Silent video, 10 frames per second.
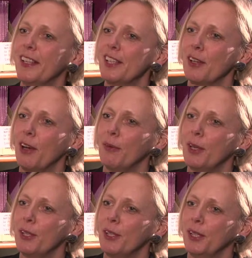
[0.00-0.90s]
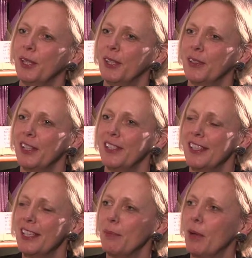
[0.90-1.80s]
So I went to
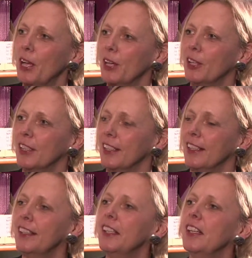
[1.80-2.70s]
see Mike Ardler,